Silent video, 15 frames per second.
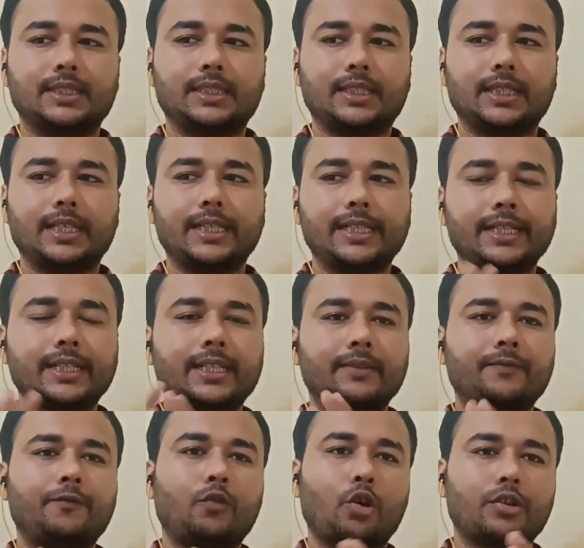uh,
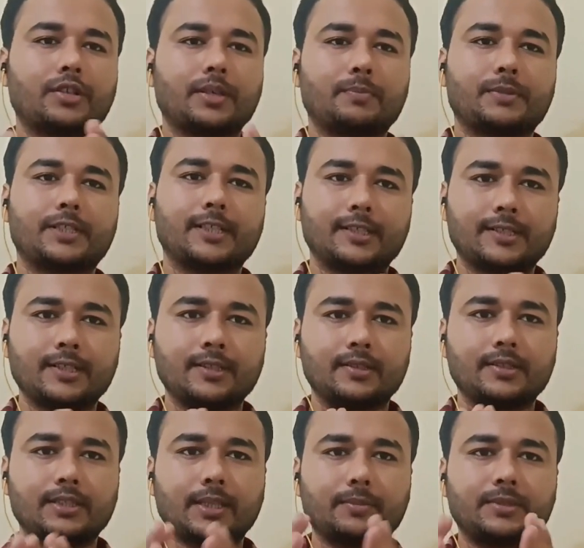income for
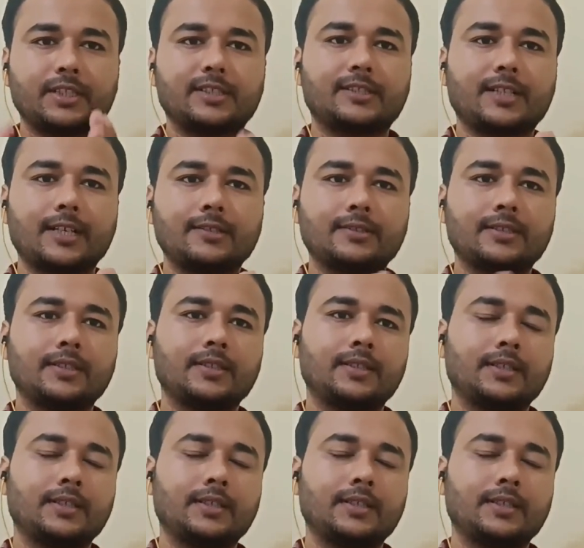subsistence, subsistence